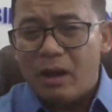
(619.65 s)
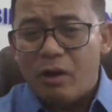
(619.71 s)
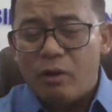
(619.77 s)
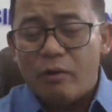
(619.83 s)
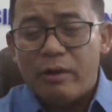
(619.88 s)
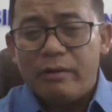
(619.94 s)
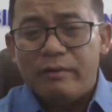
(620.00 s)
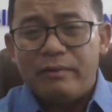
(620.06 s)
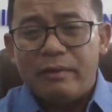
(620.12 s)

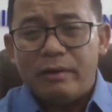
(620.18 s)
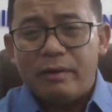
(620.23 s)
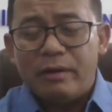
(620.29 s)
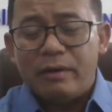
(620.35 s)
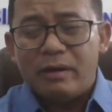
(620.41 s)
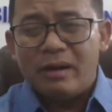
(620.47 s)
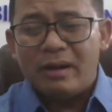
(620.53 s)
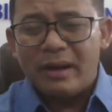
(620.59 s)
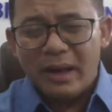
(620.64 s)

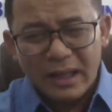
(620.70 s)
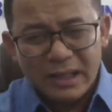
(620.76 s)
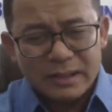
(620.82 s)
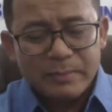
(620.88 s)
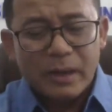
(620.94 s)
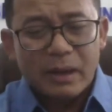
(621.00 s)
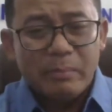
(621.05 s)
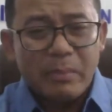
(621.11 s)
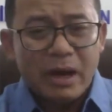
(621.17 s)
However,
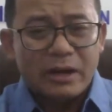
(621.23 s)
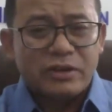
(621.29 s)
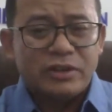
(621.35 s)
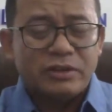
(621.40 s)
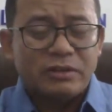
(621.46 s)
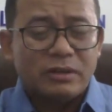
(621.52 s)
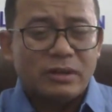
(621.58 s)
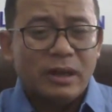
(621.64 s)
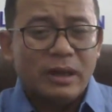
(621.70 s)
it's being
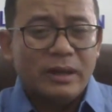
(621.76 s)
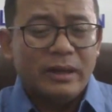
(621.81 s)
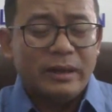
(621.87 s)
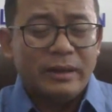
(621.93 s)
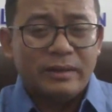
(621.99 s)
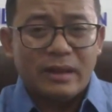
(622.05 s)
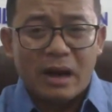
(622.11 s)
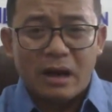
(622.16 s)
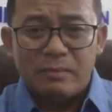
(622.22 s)
measured
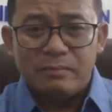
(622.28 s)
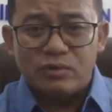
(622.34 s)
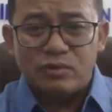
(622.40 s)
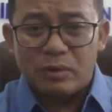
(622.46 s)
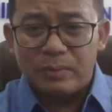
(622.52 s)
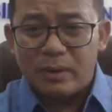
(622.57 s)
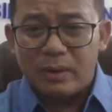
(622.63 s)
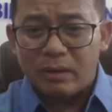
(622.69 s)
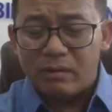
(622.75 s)
in
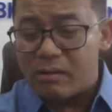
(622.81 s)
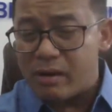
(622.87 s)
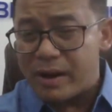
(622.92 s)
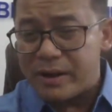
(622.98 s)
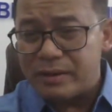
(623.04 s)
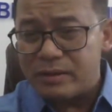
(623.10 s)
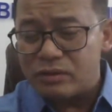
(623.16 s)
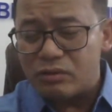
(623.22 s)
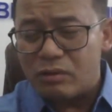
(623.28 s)
terms of the
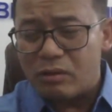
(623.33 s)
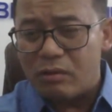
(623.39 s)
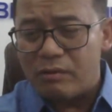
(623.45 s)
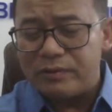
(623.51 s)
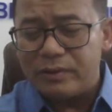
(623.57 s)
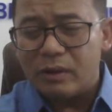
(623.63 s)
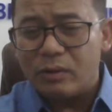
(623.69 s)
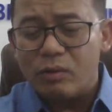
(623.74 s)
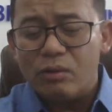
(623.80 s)
grains
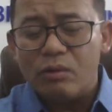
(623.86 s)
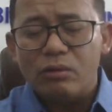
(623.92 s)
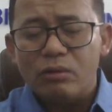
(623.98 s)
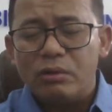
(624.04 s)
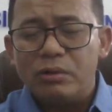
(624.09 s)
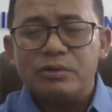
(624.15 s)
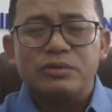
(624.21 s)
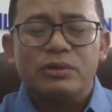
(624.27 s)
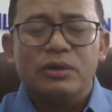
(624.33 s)
of the
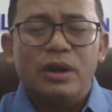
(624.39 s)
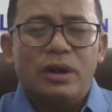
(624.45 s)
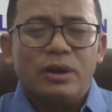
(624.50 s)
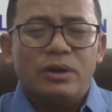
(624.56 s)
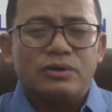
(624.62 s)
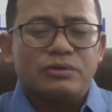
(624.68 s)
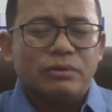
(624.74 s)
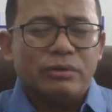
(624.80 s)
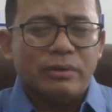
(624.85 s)
gold also.
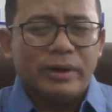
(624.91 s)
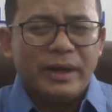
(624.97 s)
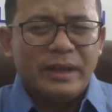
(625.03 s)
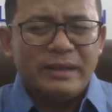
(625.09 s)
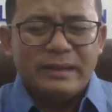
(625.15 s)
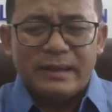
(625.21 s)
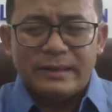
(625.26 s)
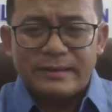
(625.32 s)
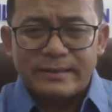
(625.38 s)
So
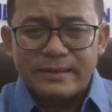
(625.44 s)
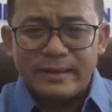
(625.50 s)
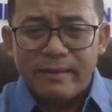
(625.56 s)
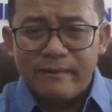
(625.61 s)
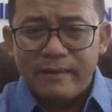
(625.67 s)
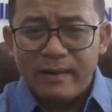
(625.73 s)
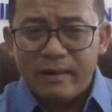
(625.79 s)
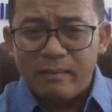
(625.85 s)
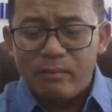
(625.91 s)
in the
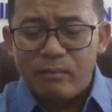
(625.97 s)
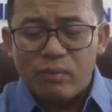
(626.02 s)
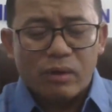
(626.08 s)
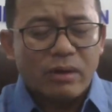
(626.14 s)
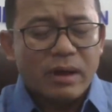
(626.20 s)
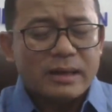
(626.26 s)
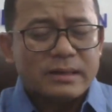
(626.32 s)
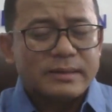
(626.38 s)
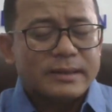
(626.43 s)
several
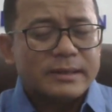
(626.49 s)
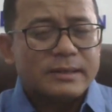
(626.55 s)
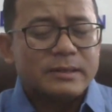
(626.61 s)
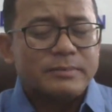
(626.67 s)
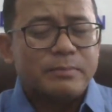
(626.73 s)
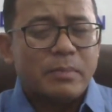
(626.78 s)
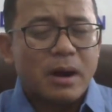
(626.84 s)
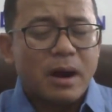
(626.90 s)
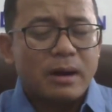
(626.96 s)
broadcasting
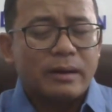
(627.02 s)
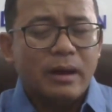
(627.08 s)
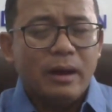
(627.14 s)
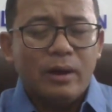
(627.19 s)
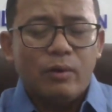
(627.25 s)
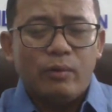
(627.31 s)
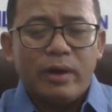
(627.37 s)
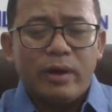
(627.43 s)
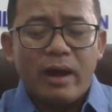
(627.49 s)
part,
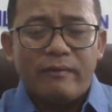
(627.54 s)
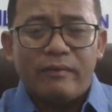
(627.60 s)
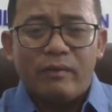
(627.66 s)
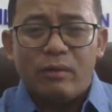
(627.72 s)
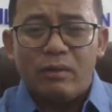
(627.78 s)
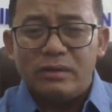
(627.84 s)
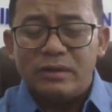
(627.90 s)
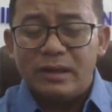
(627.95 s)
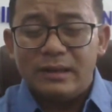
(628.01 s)
we
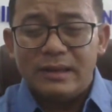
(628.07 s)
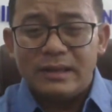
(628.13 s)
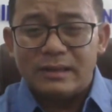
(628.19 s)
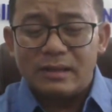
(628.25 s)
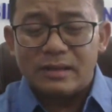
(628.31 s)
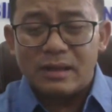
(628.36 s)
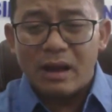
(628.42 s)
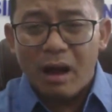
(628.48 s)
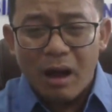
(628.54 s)
have already
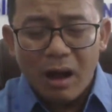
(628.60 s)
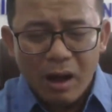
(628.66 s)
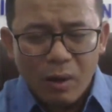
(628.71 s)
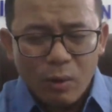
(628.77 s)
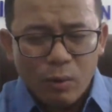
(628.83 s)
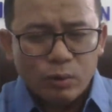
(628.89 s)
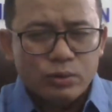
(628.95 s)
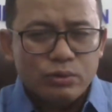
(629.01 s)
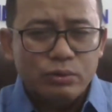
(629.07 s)
discussed
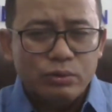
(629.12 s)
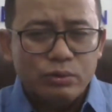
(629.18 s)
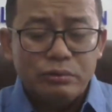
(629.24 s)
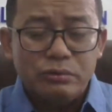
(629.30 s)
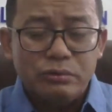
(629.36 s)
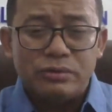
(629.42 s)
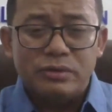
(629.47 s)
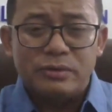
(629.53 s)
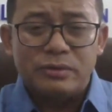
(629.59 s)
how to
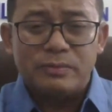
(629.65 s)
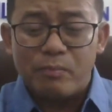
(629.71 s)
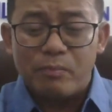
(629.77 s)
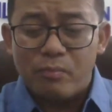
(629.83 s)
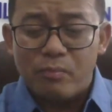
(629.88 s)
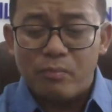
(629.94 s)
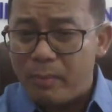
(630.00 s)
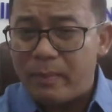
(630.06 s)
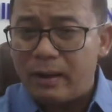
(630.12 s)
use
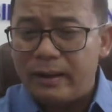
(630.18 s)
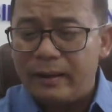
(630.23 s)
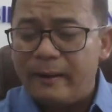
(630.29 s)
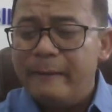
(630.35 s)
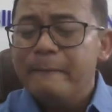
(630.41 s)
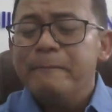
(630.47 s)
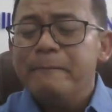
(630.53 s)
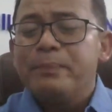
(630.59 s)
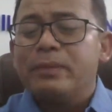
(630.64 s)

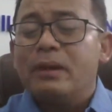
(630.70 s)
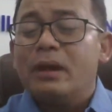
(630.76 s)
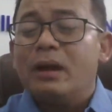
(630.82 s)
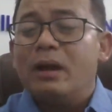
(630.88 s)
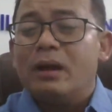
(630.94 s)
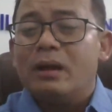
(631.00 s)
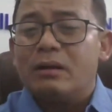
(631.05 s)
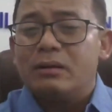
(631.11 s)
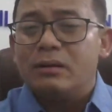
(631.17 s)
properly
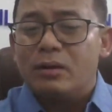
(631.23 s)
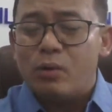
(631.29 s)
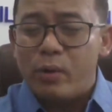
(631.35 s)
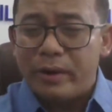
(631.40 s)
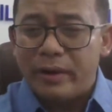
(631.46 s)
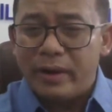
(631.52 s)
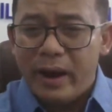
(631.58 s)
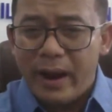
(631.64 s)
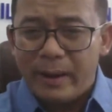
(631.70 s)
the
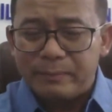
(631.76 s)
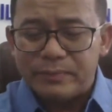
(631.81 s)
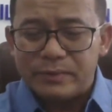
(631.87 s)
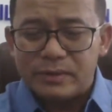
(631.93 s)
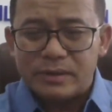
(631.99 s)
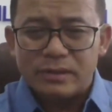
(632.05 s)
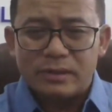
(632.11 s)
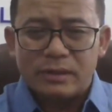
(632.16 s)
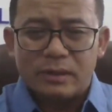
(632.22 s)
coin
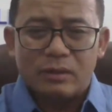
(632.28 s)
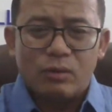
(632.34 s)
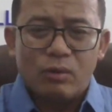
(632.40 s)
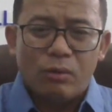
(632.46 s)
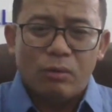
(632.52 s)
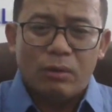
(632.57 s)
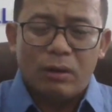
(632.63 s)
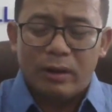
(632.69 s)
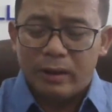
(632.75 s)
apps
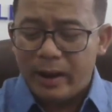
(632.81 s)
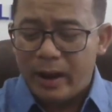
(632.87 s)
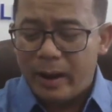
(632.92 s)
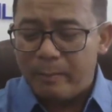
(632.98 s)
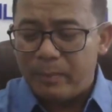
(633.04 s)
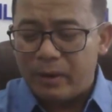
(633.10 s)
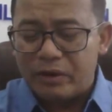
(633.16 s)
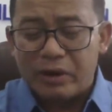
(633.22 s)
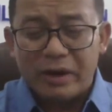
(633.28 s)
gold
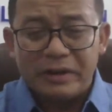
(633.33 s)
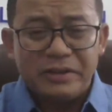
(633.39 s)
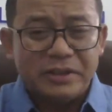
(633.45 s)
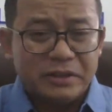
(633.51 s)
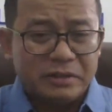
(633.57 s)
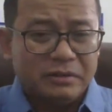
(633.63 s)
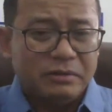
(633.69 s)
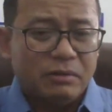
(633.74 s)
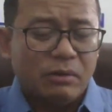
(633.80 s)

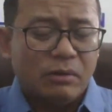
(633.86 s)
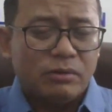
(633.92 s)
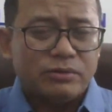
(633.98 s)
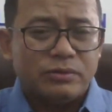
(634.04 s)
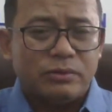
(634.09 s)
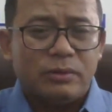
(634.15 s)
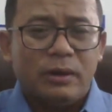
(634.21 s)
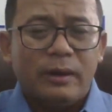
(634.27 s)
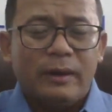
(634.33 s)
application,
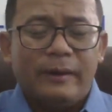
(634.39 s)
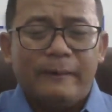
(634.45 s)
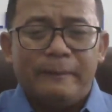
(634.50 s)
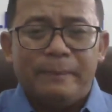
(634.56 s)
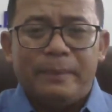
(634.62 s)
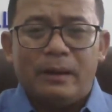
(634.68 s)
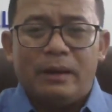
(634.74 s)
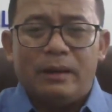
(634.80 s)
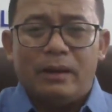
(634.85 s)
also
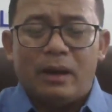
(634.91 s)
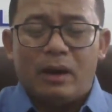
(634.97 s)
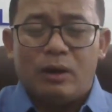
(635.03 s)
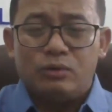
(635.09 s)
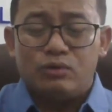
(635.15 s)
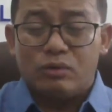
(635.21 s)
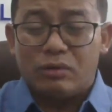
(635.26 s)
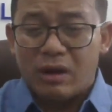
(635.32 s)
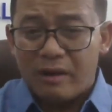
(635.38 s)
the
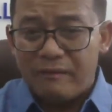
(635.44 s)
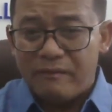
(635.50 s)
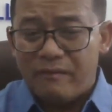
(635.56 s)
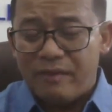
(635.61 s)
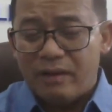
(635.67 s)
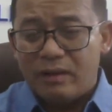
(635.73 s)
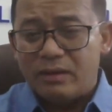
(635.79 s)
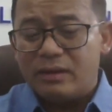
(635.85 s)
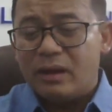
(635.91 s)
how to
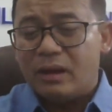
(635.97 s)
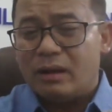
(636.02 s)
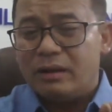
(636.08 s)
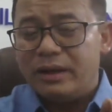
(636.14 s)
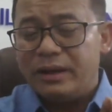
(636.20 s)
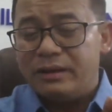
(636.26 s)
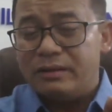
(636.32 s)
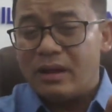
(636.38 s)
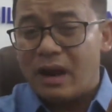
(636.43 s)
convert
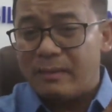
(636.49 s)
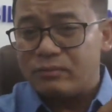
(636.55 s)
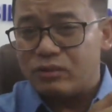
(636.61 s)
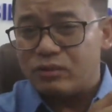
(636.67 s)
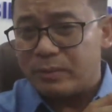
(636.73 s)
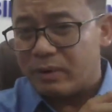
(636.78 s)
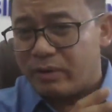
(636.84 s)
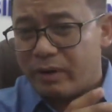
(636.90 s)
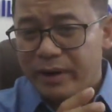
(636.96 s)
the in
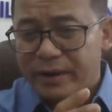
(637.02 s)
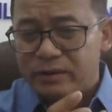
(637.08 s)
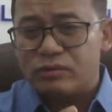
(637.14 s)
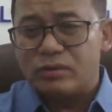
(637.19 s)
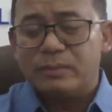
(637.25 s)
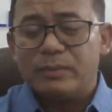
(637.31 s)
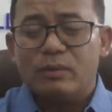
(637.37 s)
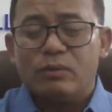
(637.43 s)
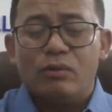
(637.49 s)
terms of the
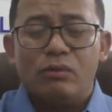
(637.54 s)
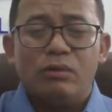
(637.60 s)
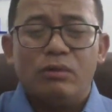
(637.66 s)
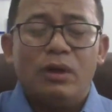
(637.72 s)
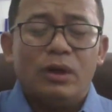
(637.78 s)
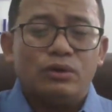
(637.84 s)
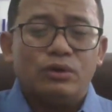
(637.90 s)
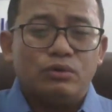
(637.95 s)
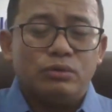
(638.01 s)
grains of the
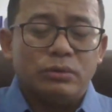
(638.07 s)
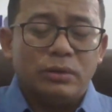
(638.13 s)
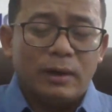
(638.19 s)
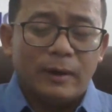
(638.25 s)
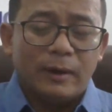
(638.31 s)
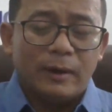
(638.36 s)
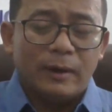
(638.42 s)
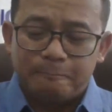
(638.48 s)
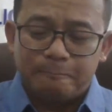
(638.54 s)
gold to
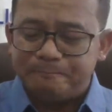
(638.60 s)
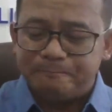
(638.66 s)
the